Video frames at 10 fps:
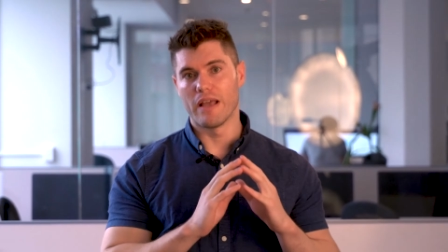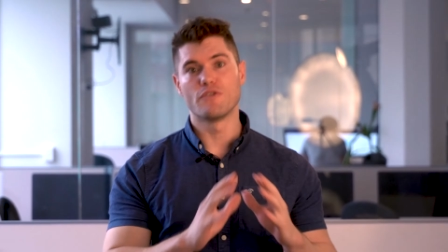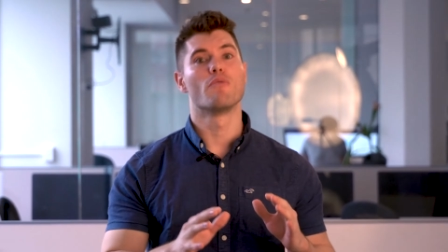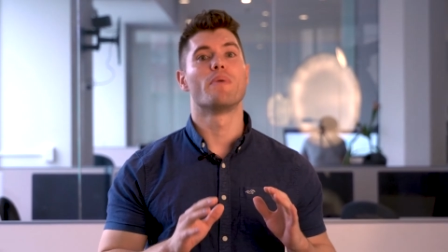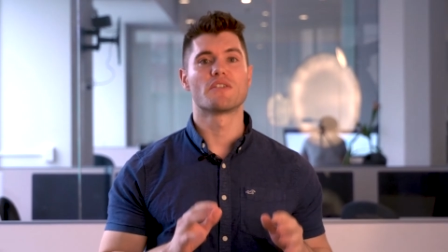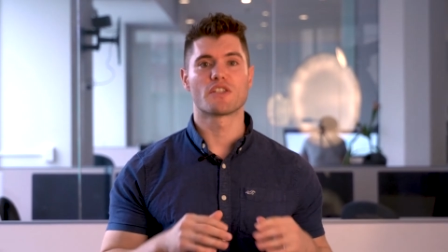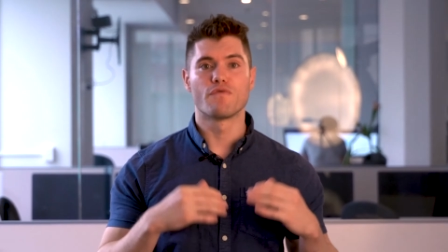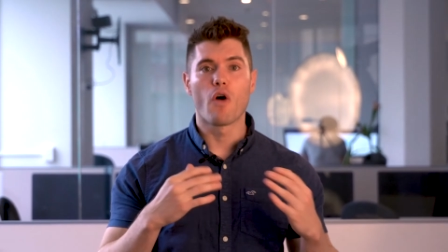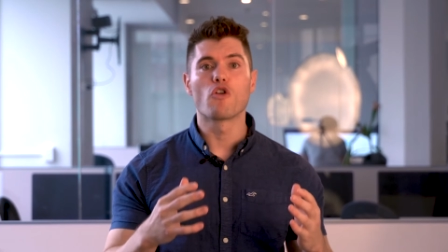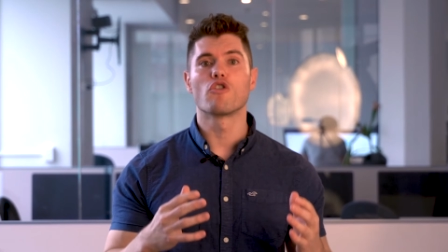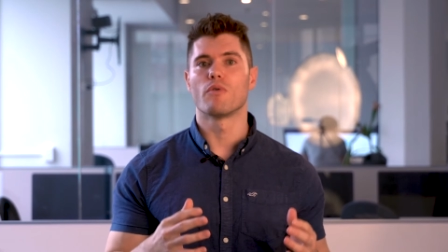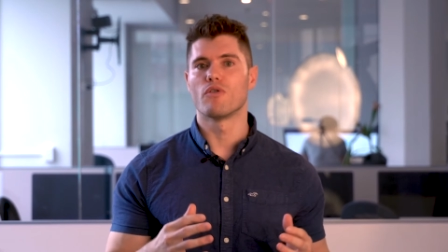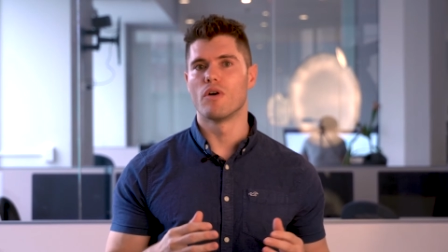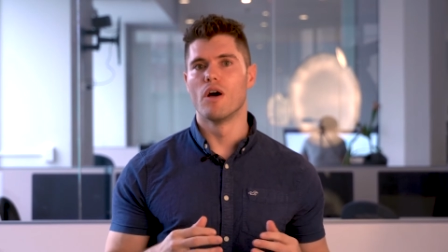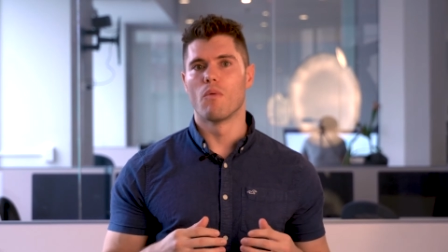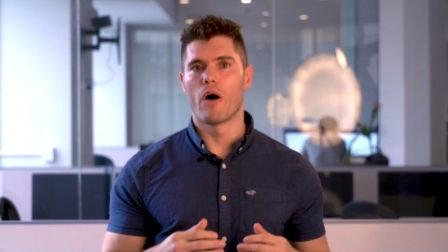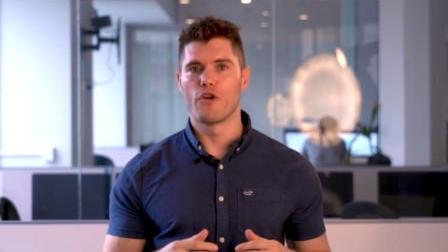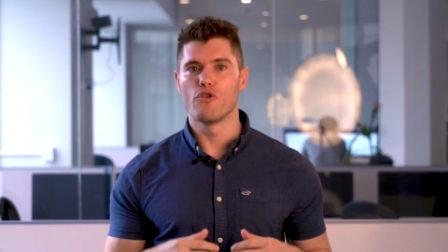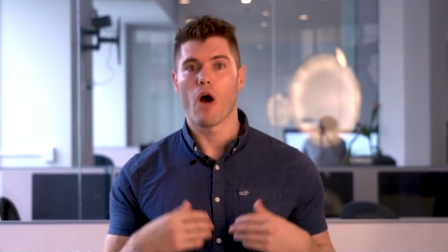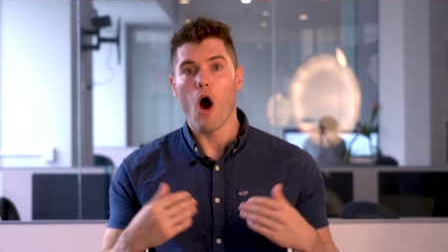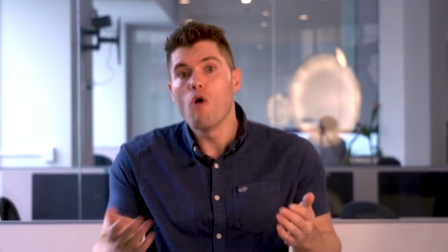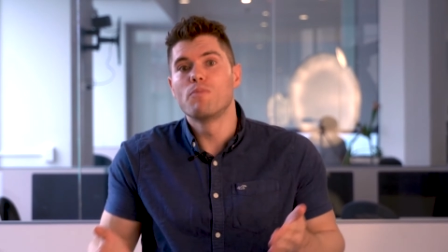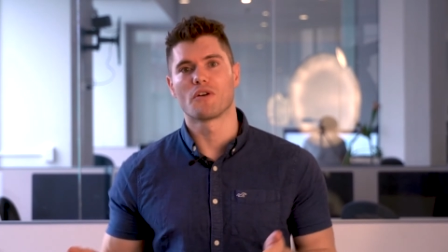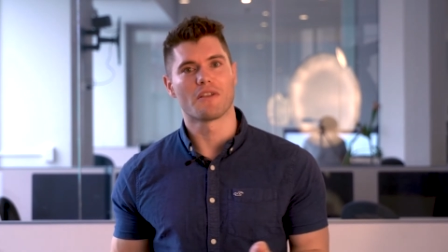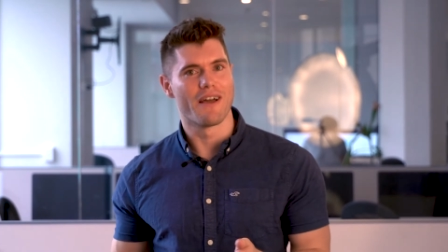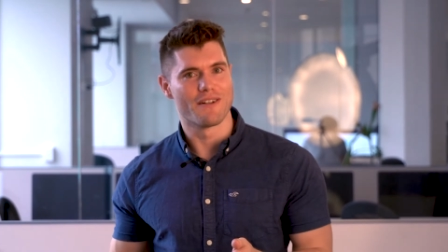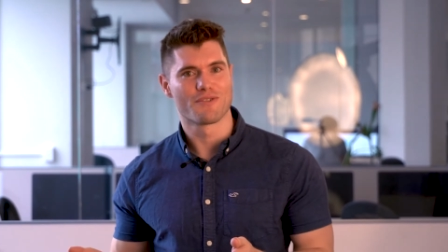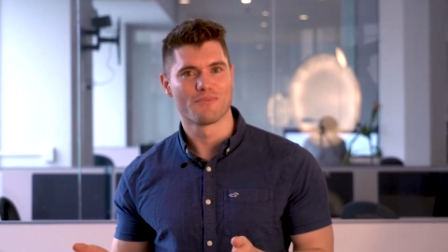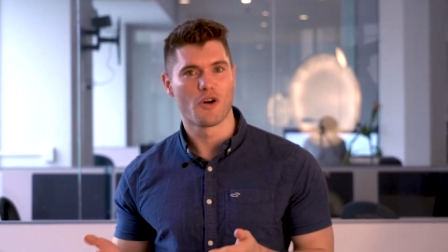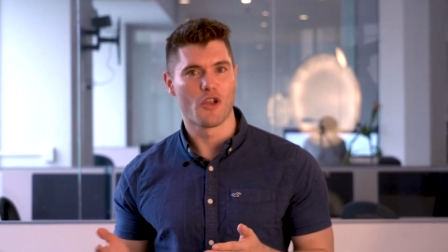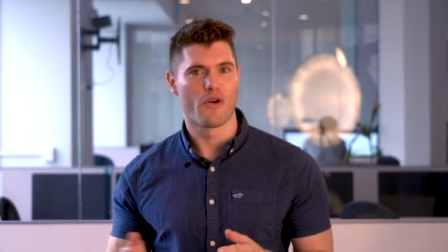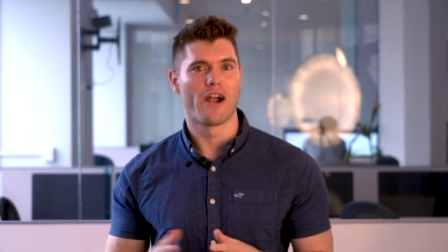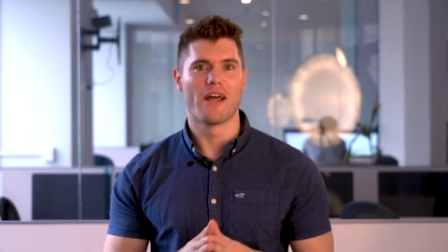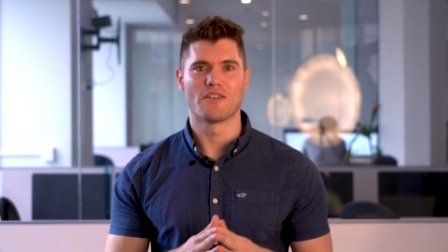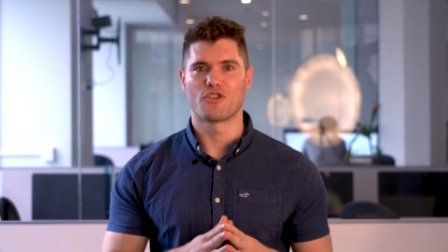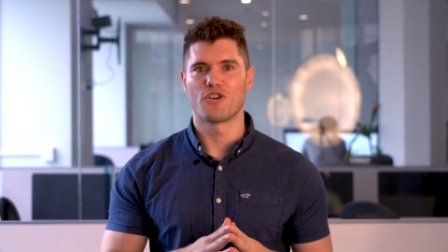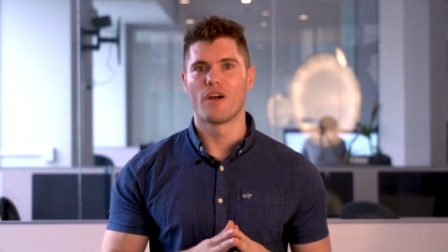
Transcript: leave your business vulnerable while you hope to land on the right answer.